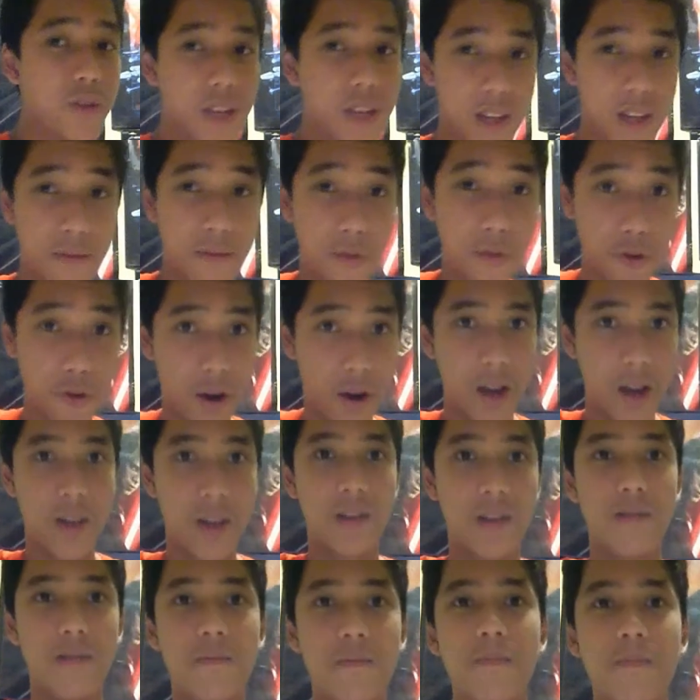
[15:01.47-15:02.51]
take it for granted.
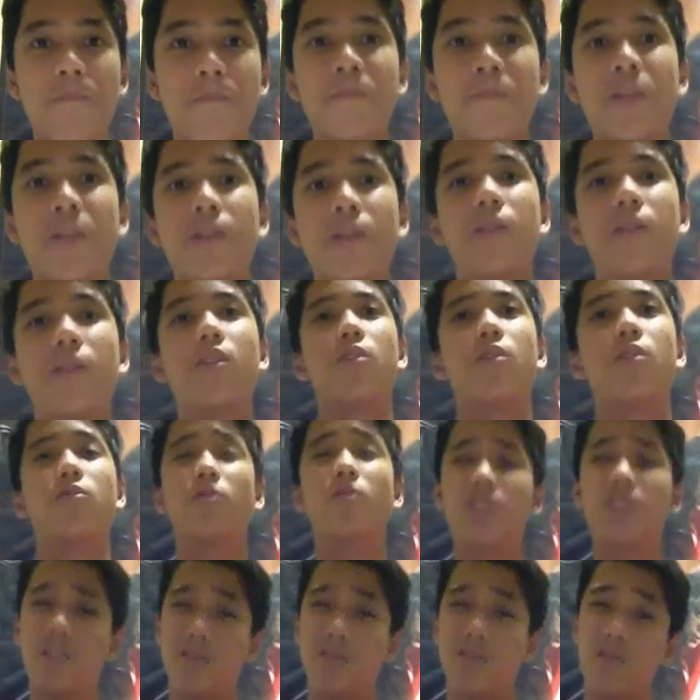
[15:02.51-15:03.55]
Don't
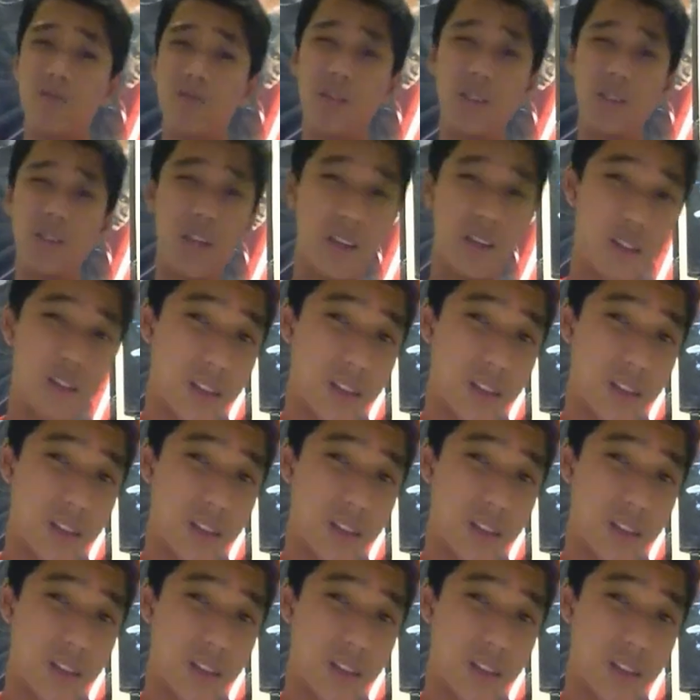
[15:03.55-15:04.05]
don't take